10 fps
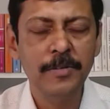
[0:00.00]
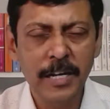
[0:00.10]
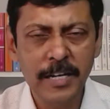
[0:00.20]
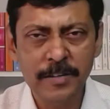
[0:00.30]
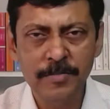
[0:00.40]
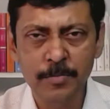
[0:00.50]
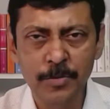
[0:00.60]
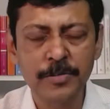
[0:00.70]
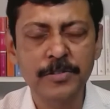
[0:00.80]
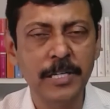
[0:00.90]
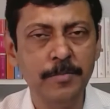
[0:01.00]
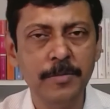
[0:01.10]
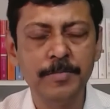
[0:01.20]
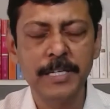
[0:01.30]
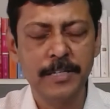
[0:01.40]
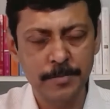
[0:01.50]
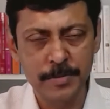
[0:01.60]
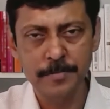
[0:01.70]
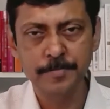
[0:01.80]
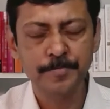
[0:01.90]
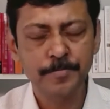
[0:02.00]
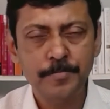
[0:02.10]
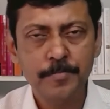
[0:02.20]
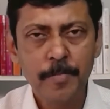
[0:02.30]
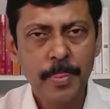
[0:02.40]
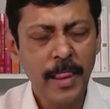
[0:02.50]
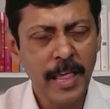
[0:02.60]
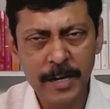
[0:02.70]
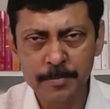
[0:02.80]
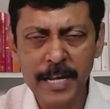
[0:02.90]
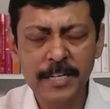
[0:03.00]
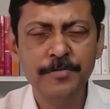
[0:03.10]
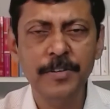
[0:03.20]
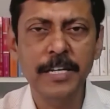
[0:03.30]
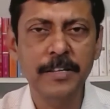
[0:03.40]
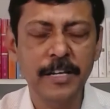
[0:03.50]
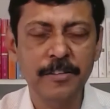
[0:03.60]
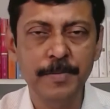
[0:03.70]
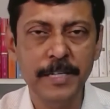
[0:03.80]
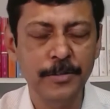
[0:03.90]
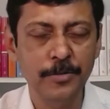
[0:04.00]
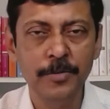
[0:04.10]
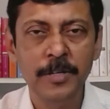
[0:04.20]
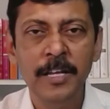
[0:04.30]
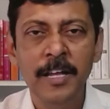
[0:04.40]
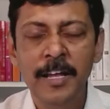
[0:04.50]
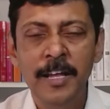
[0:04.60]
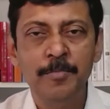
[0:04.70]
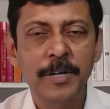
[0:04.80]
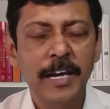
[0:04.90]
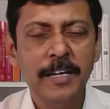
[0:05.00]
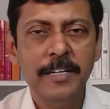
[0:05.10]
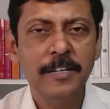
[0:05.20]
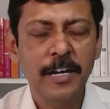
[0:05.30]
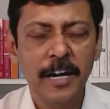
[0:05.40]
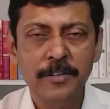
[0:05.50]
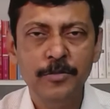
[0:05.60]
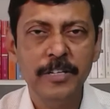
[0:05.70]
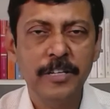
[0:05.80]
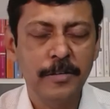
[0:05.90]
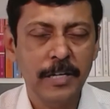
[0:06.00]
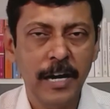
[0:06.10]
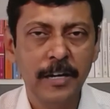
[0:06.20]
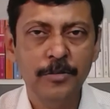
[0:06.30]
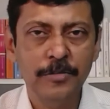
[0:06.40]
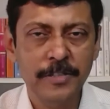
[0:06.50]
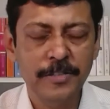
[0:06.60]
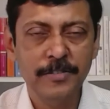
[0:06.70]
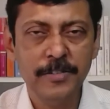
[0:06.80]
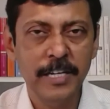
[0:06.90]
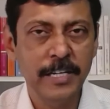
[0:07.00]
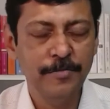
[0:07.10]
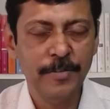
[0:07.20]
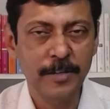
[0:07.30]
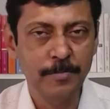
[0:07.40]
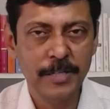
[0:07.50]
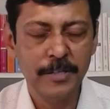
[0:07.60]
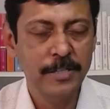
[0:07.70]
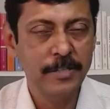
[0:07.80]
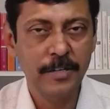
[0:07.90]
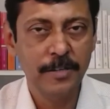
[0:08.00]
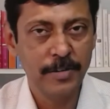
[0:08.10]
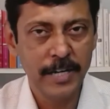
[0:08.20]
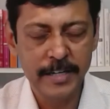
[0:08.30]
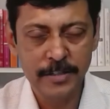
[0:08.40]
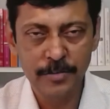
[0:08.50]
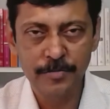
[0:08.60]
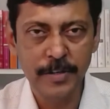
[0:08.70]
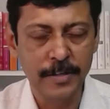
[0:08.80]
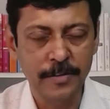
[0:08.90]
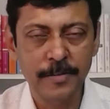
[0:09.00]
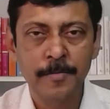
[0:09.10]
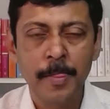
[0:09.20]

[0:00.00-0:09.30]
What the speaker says: relatively more stable, predictable, and balanced fund, as I explained you. But it's hard to suggest any fund, because these are the variety of funds.